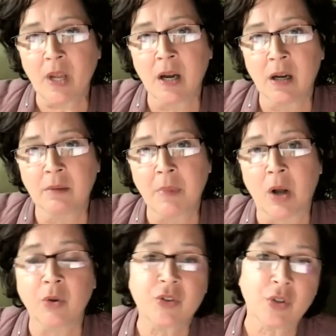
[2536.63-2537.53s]

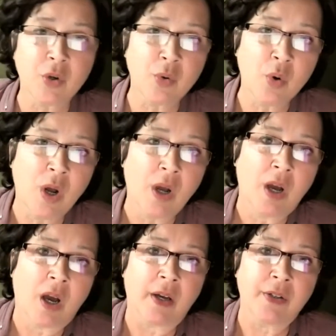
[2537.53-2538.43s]
also
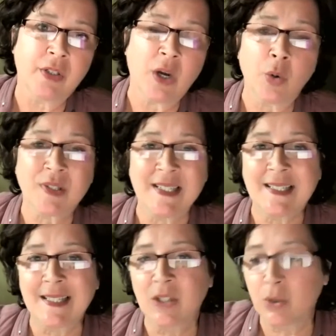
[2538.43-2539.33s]
the
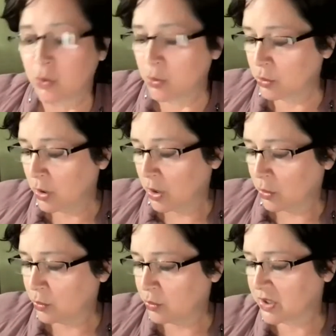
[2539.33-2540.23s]
OCCQ,
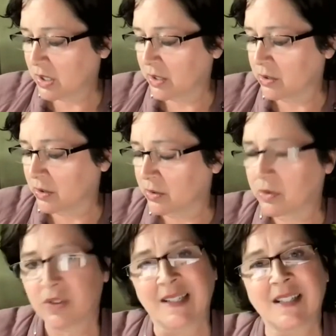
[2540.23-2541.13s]
who's the
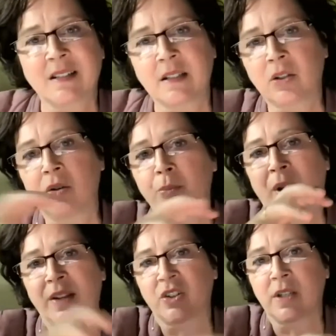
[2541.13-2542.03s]
statistical
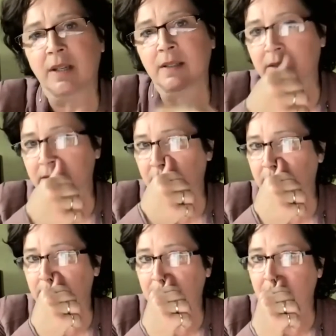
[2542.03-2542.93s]
branch that
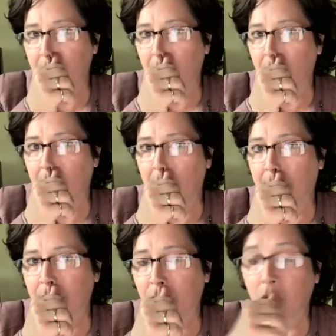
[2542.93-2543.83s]
study
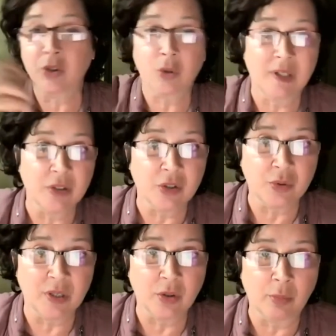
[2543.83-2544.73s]
cultural
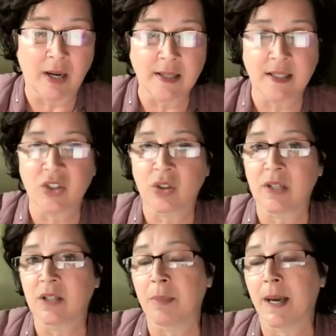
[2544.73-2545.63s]
industry and globalization
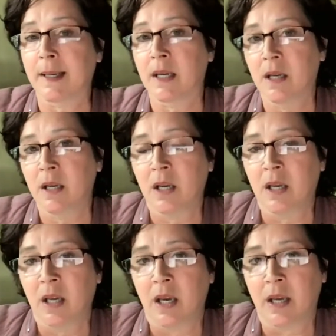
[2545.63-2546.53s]
in Quebec.
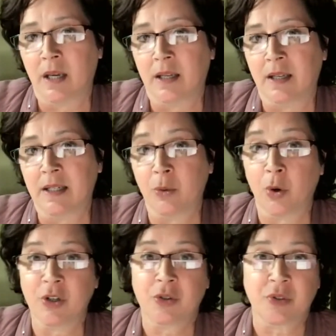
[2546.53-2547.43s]
And they
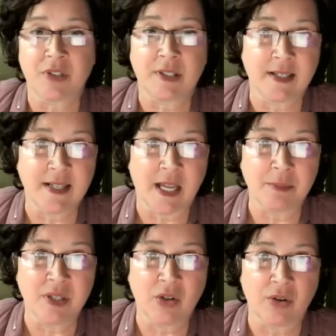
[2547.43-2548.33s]
were interested in
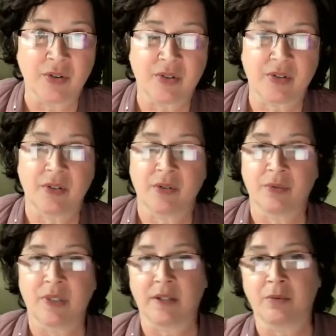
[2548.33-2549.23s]
that because,
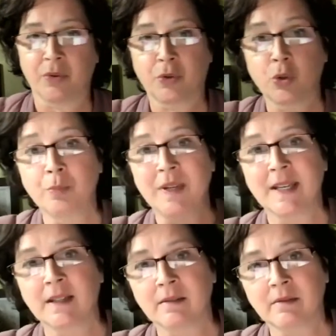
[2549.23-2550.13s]
they were too
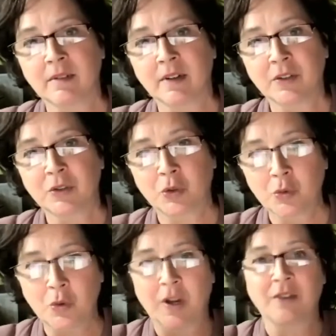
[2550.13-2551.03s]
big
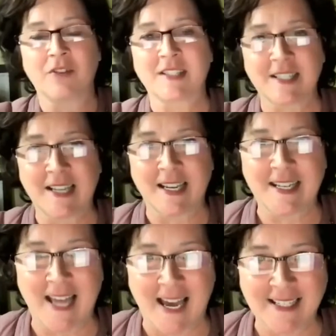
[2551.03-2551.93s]
to
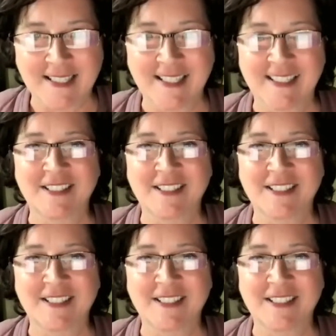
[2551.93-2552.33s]
investigate that,